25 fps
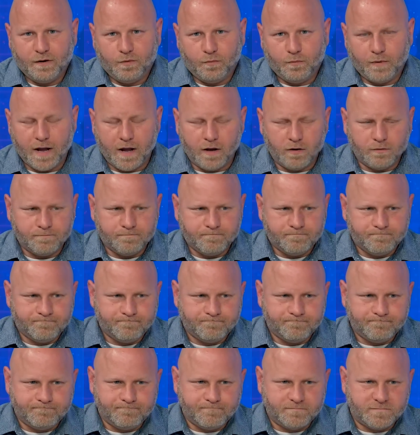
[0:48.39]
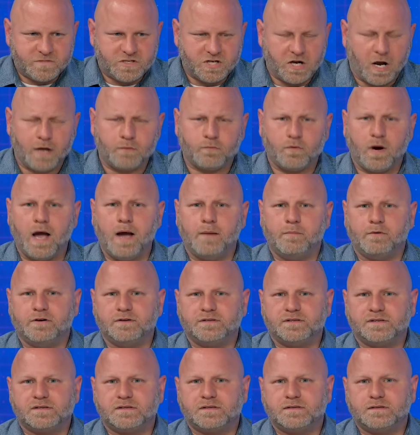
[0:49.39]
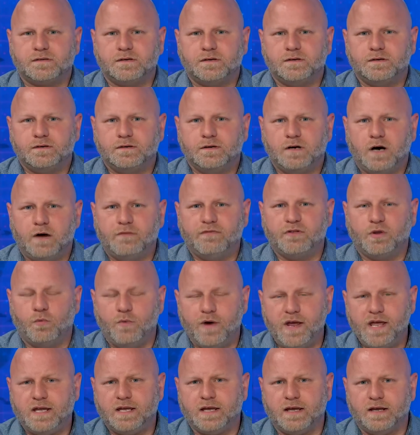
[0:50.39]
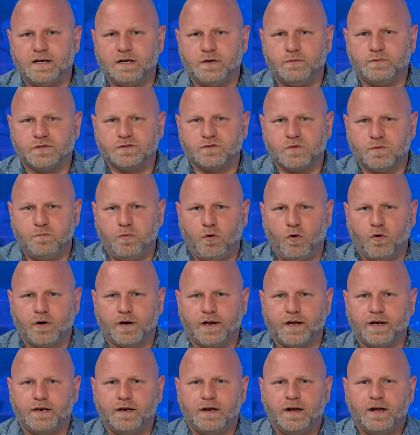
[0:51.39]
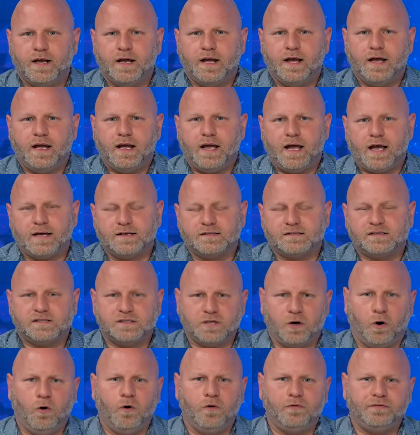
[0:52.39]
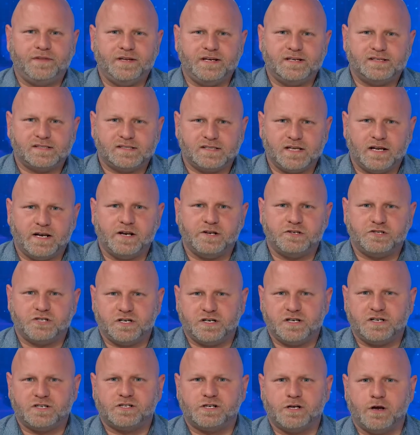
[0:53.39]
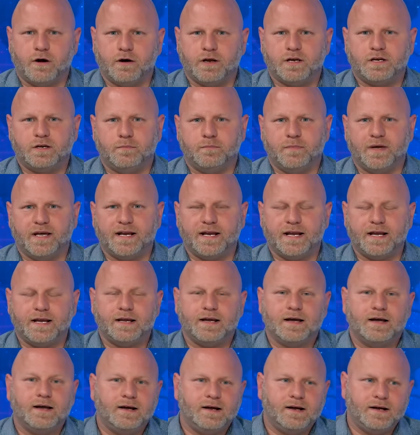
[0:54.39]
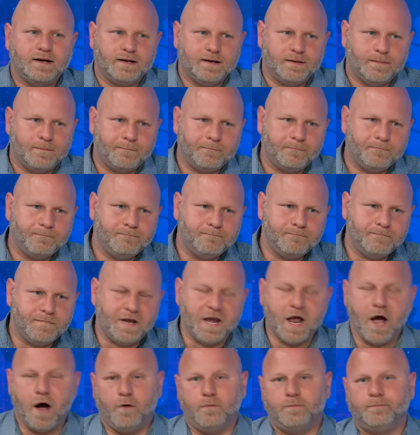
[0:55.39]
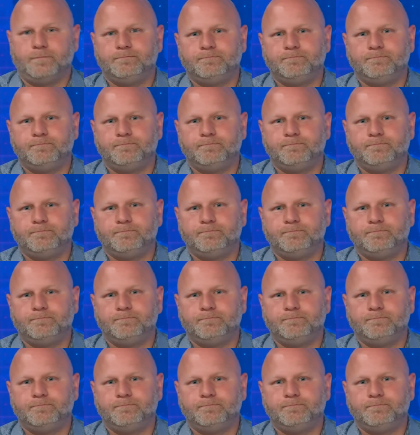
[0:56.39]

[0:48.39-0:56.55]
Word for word: Well, John Roberts, over the weekend it was reported, has told the Senate Judiciary Committee no.